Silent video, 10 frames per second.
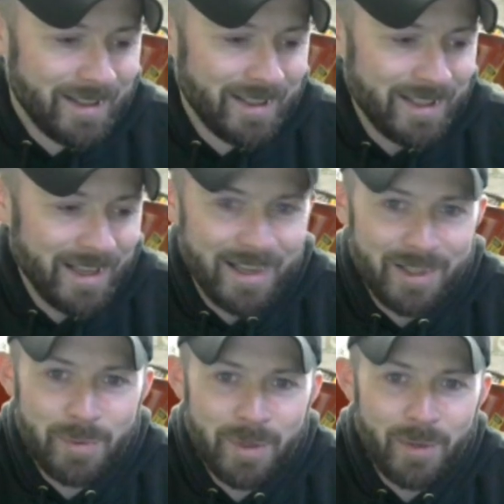yeah,
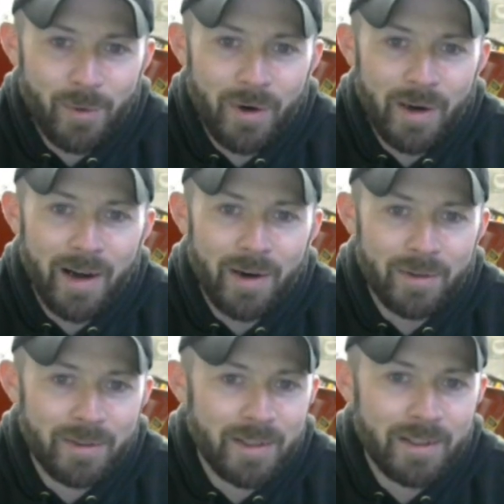it's pretty wore
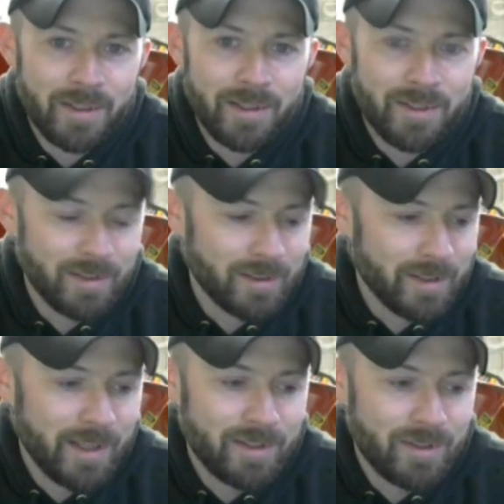out. It doesn't
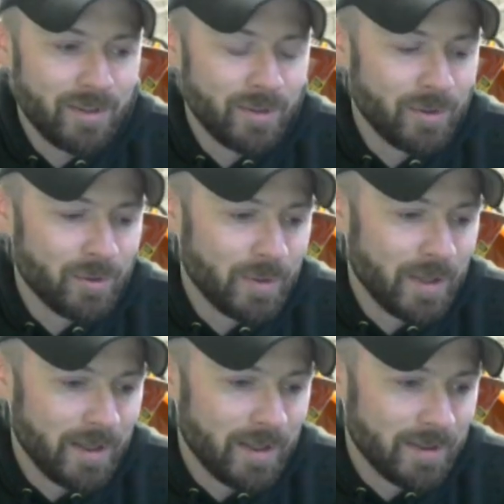like
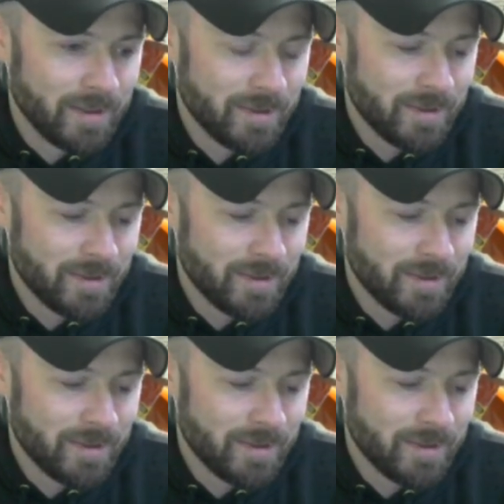to,